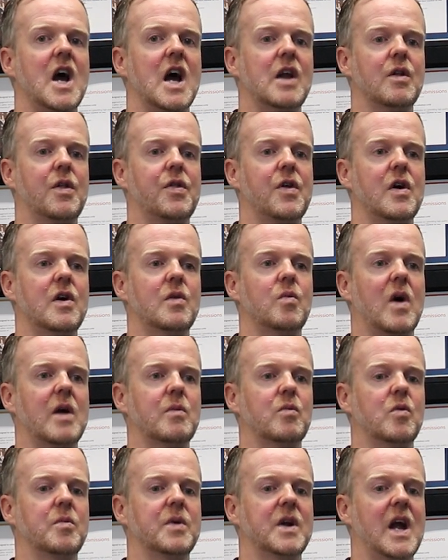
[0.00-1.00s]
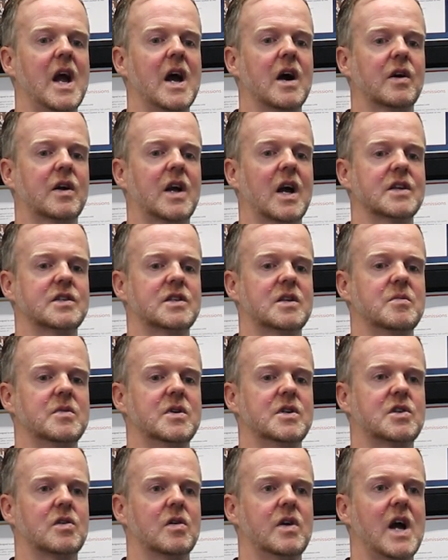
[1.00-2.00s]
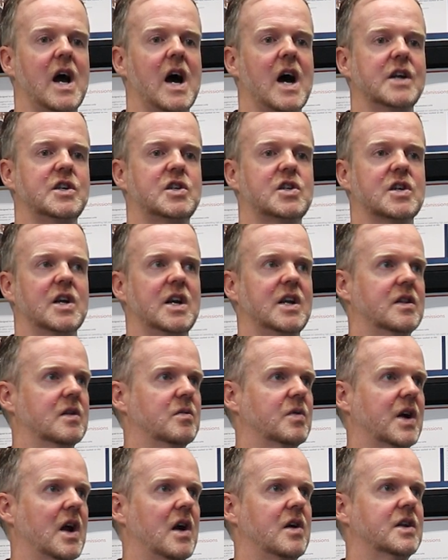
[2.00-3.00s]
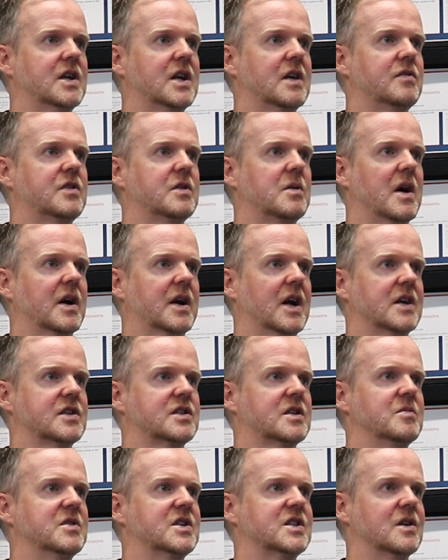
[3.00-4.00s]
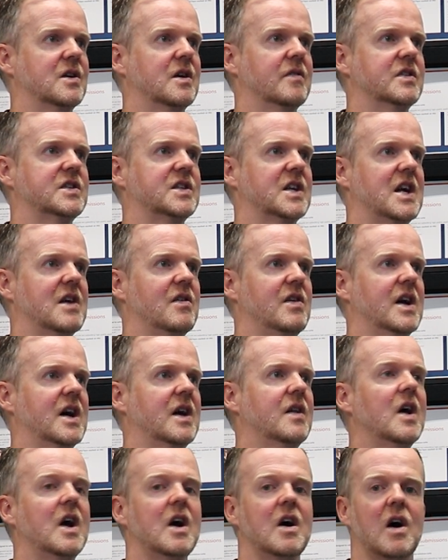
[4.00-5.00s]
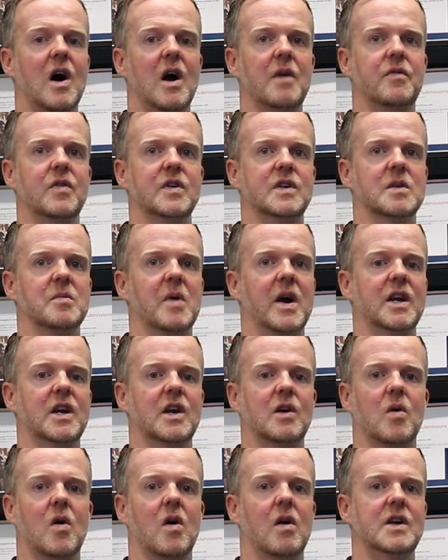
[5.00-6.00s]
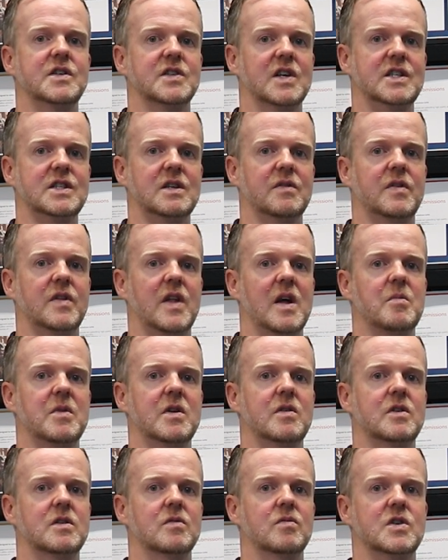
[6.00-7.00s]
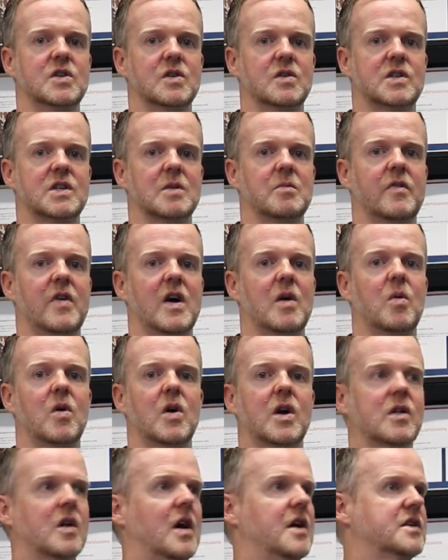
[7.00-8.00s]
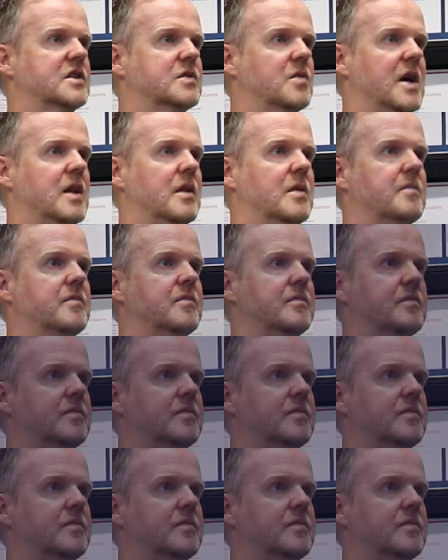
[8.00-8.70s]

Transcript: And the third one will be our customer triage sheet that we're going to give to our customer service area, hopefully to make inquiries easy for them and to reduce some of our workload as well.